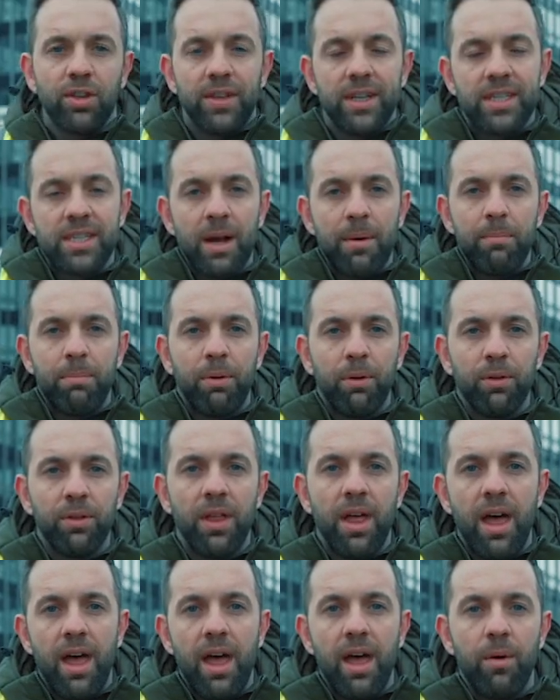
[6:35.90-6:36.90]
done the sample
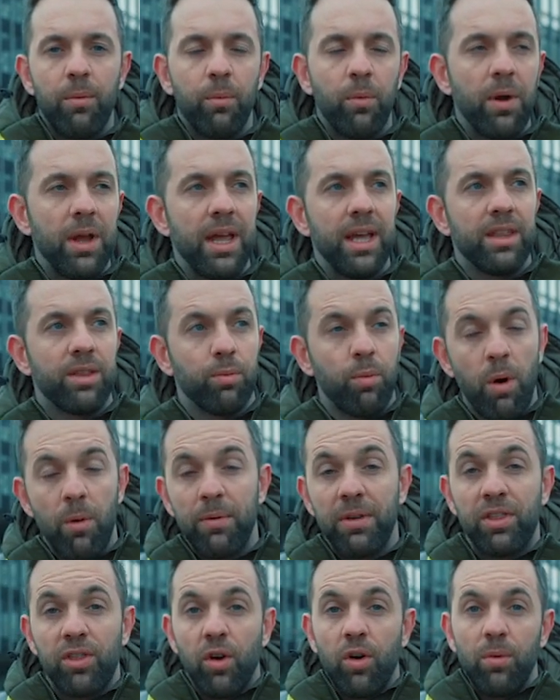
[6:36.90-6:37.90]
there with what
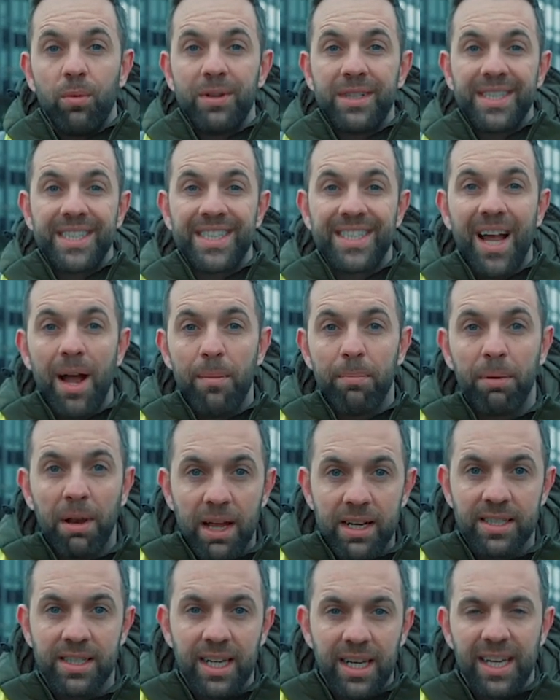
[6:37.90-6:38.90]
we thought was sap
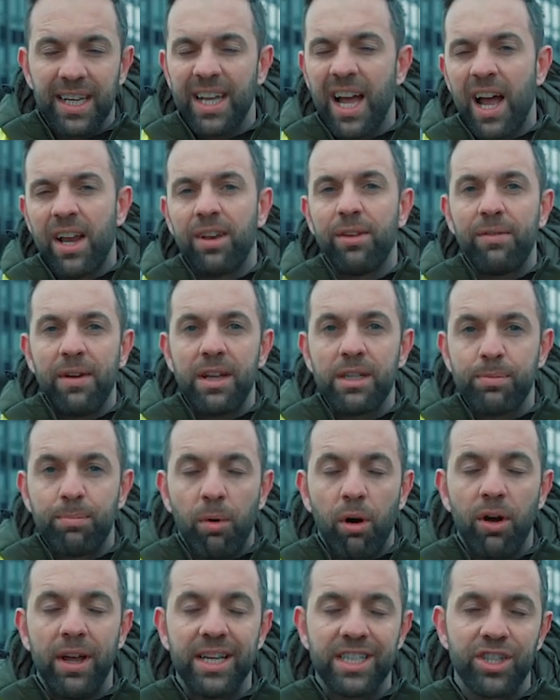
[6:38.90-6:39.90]
blasting. It kind of is,
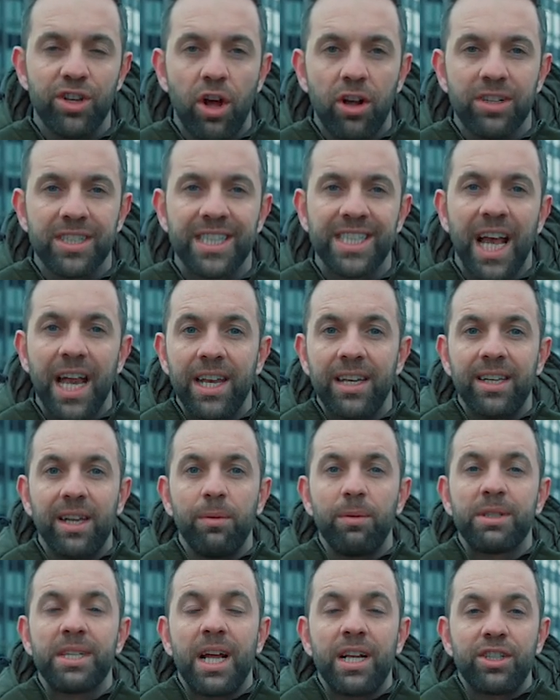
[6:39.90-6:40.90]
but it's not sand,
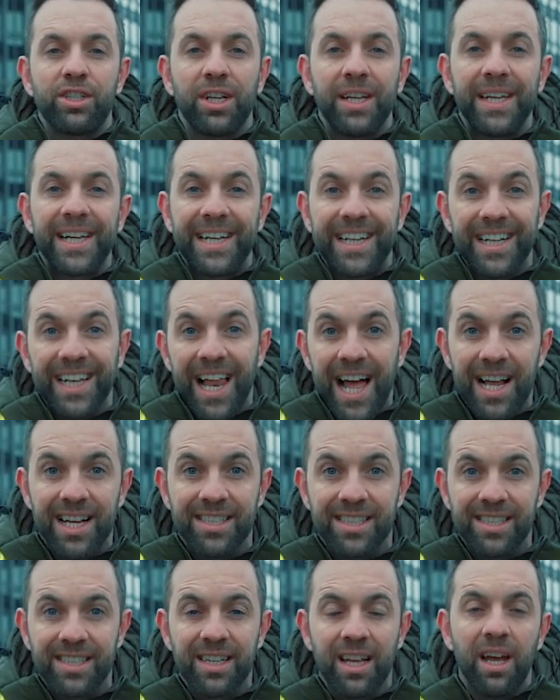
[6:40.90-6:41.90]
it was actually
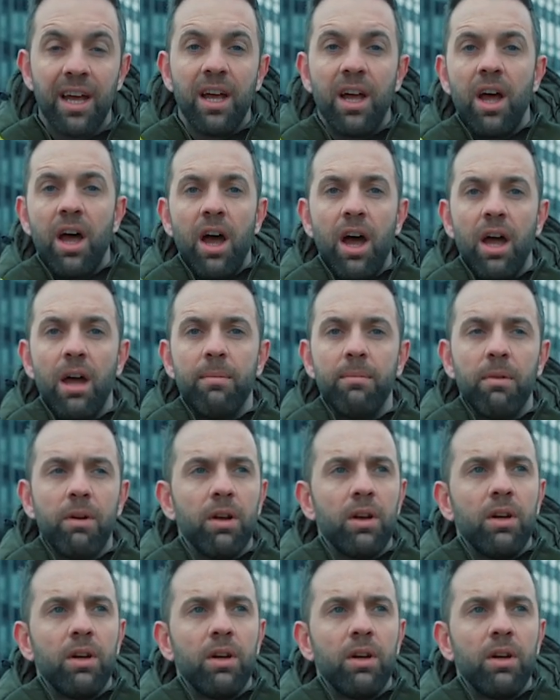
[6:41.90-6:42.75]
glass. Um,